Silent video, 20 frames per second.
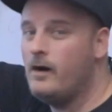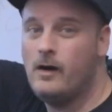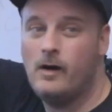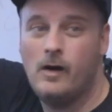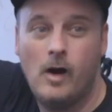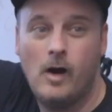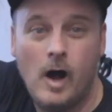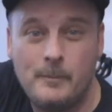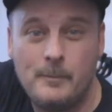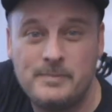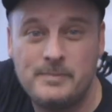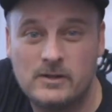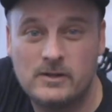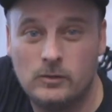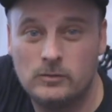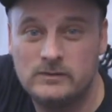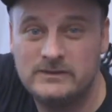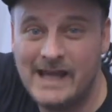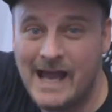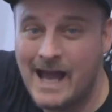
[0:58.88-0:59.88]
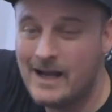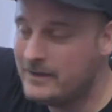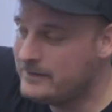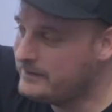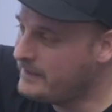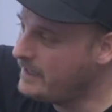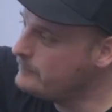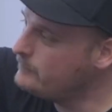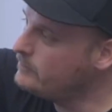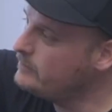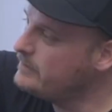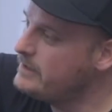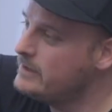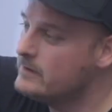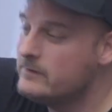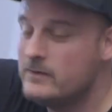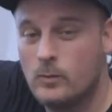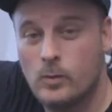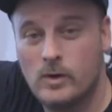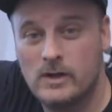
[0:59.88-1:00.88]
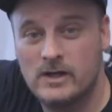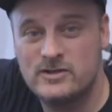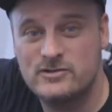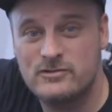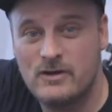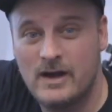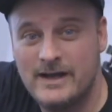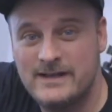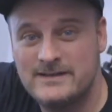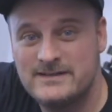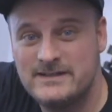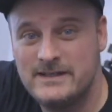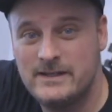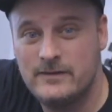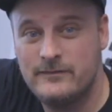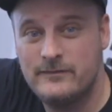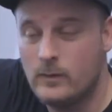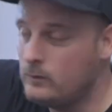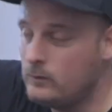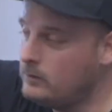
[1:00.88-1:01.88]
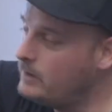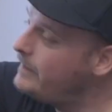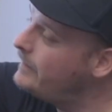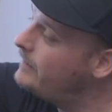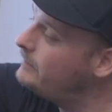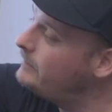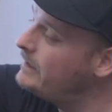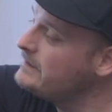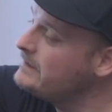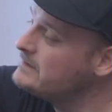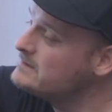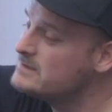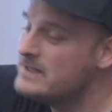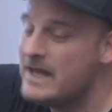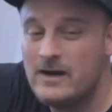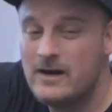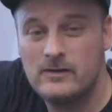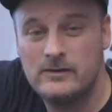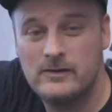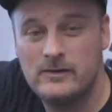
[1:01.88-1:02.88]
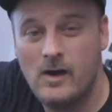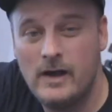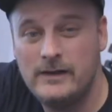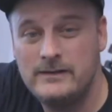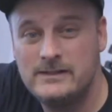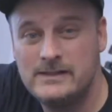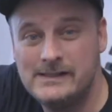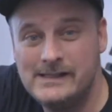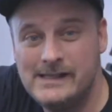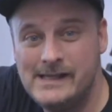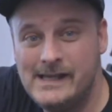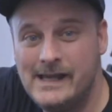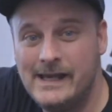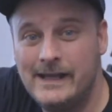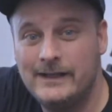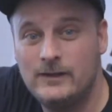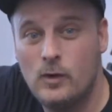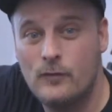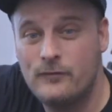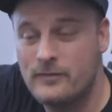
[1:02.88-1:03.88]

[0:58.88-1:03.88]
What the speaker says: optical DAC cable here that we're going to try and see if it likes that or not and go from